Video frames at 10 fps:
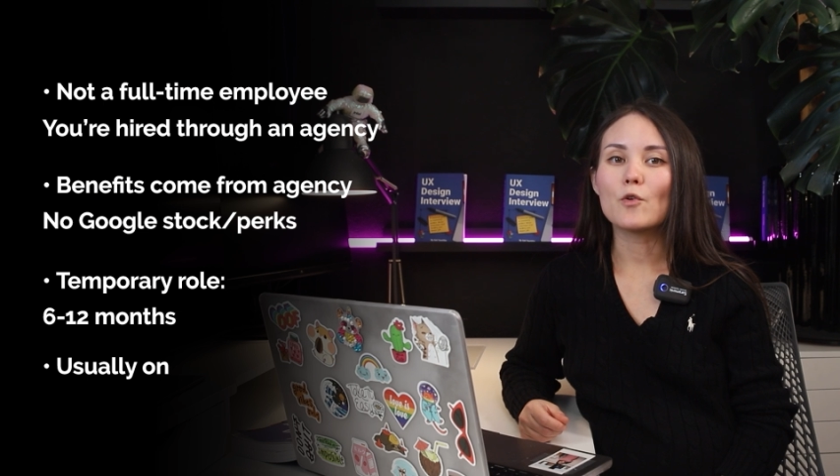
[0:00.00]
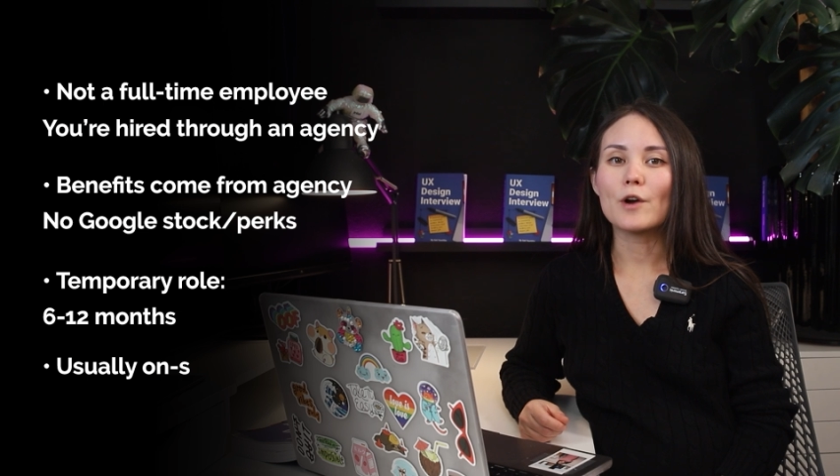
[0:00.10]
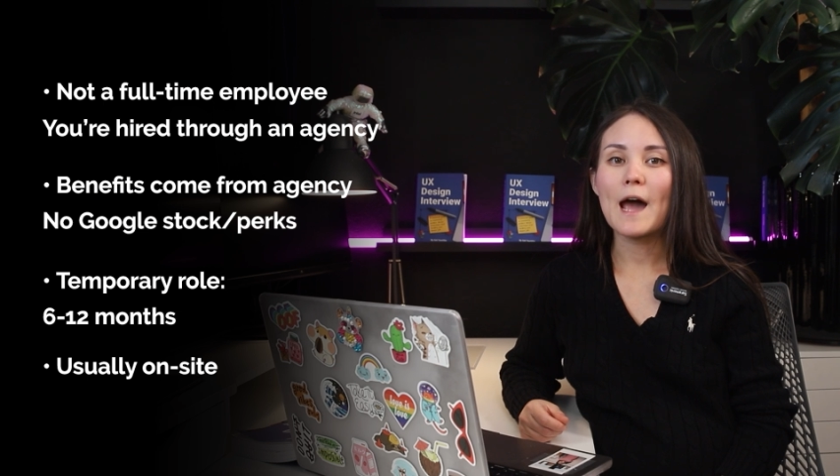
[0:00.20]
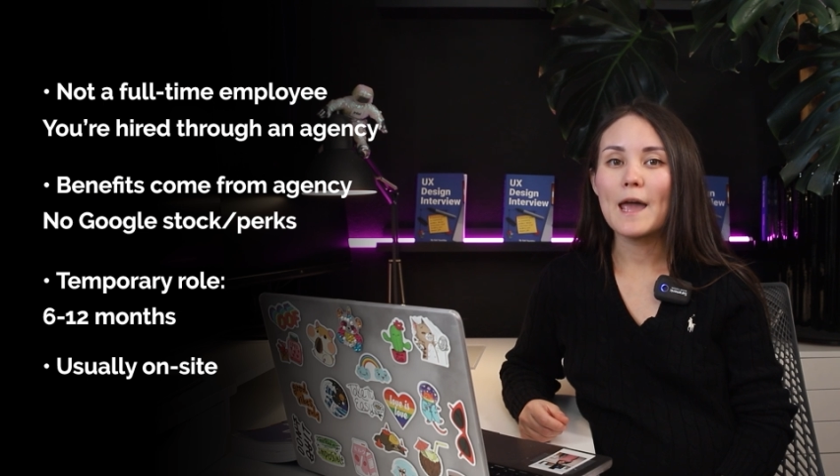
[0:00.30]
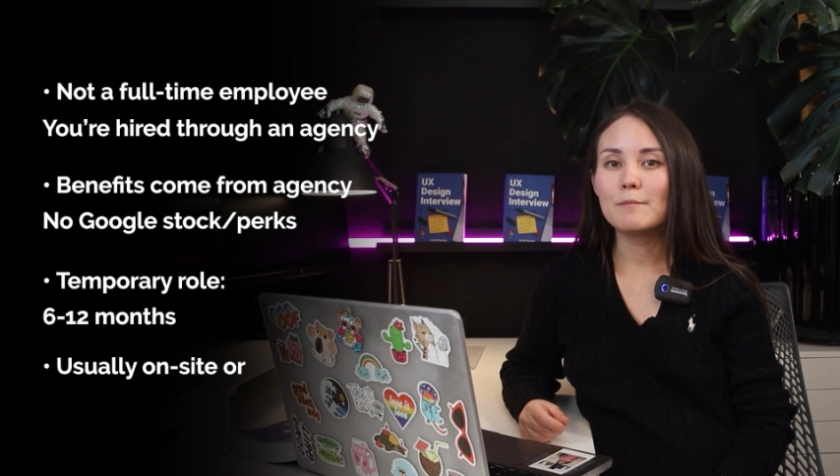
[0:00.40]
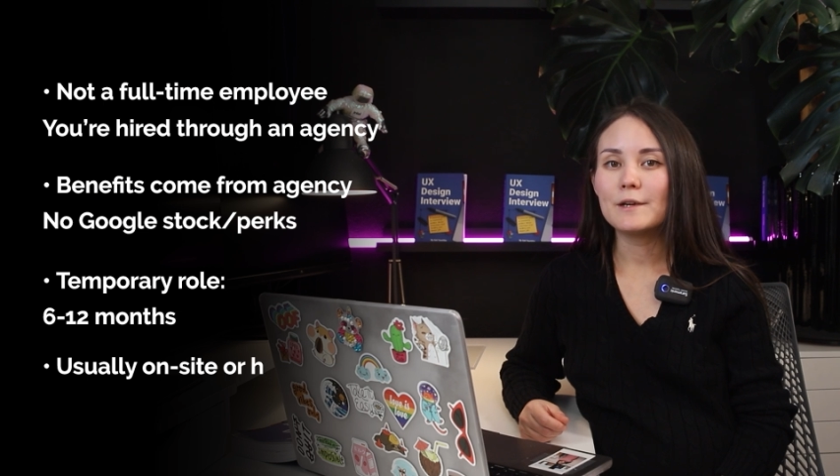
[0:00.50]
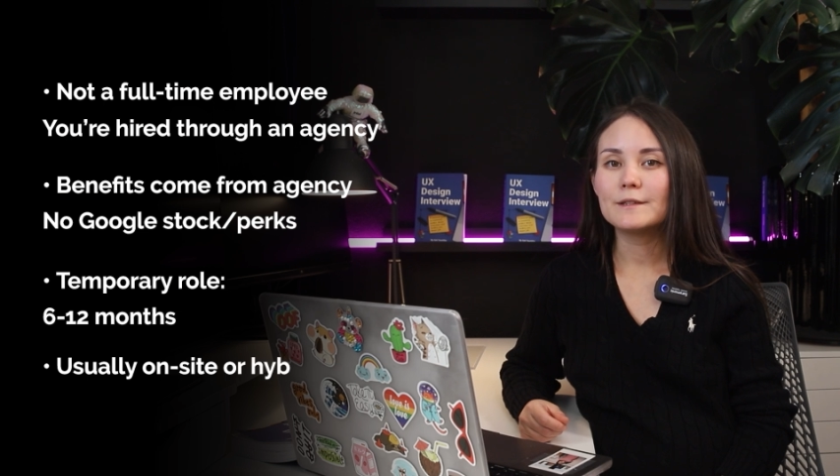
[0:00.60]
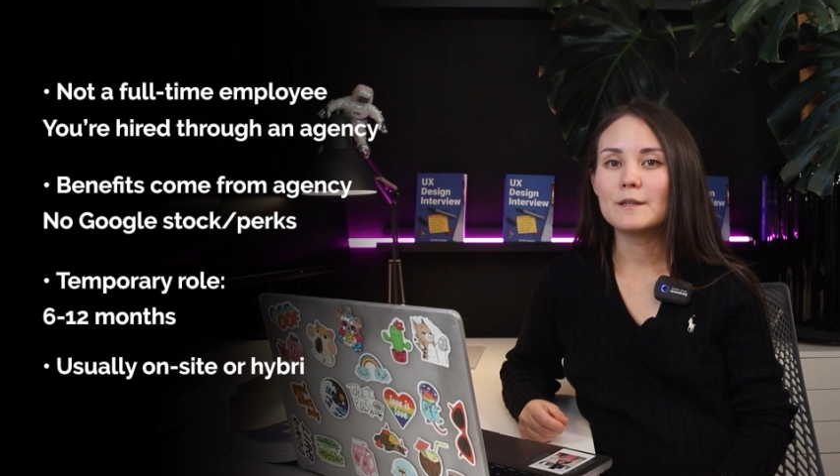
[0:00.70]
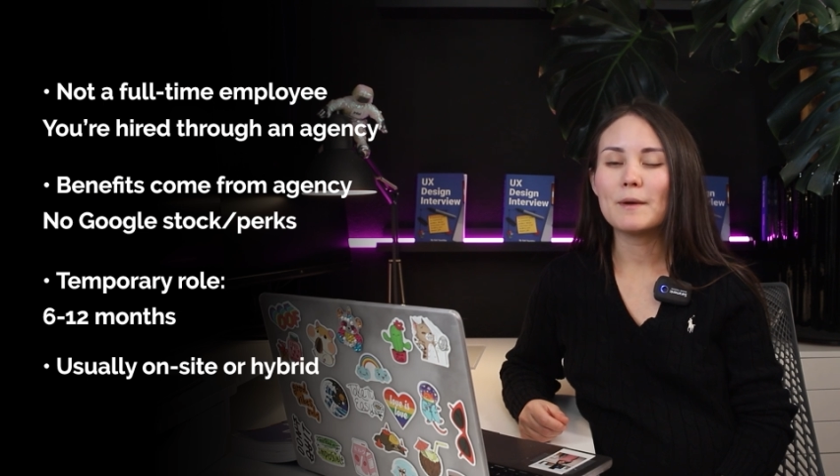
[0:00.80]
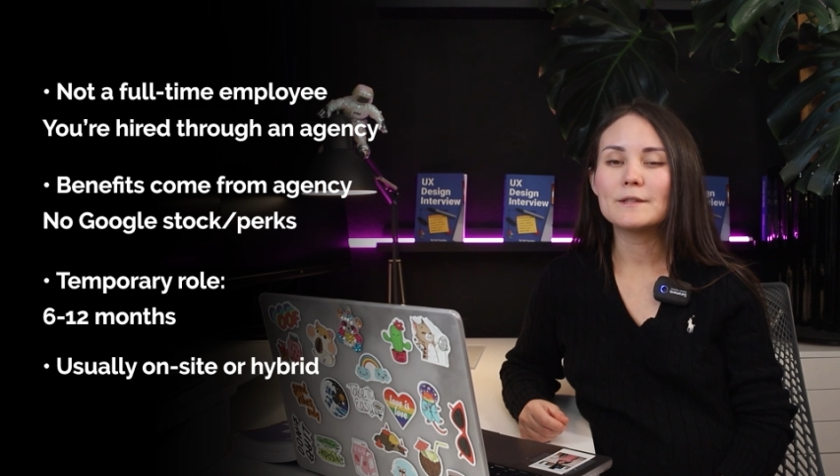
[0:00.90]
or
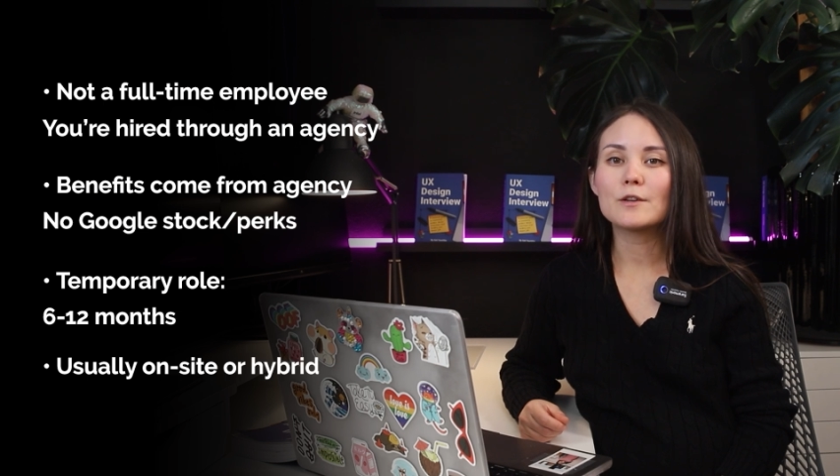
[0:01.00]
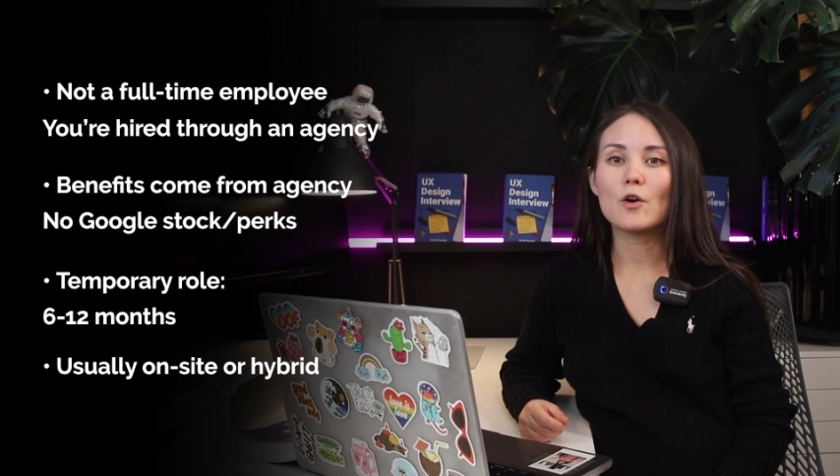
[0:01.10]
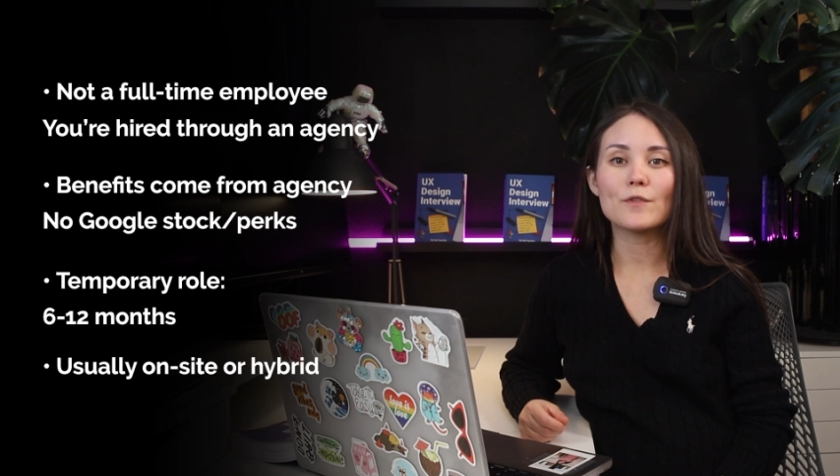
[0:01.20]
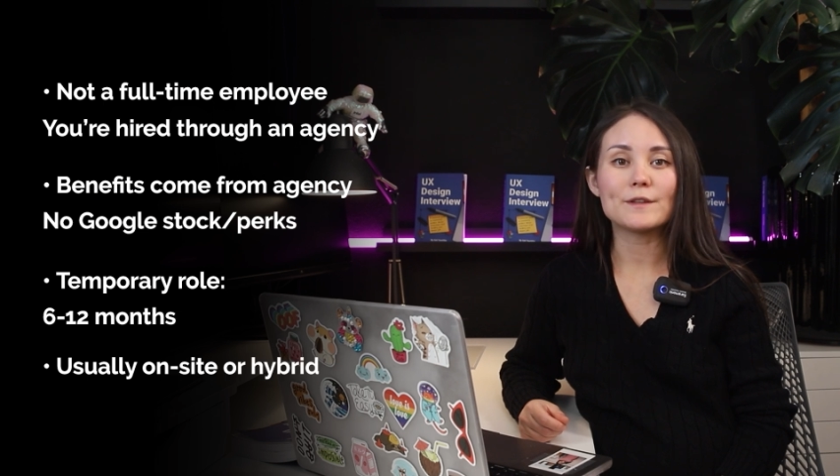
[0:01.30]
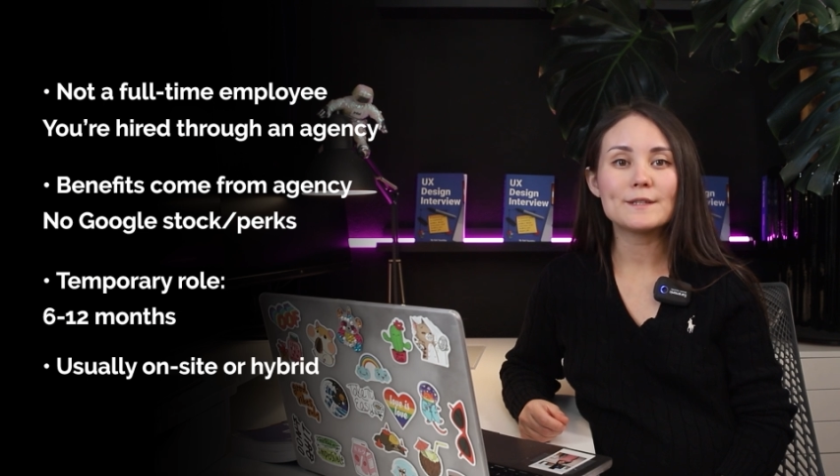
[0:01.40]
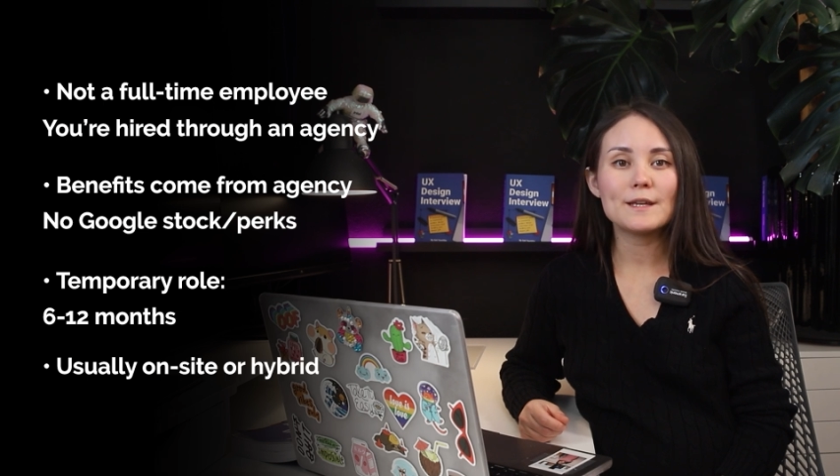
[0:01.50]
hybrid depending on the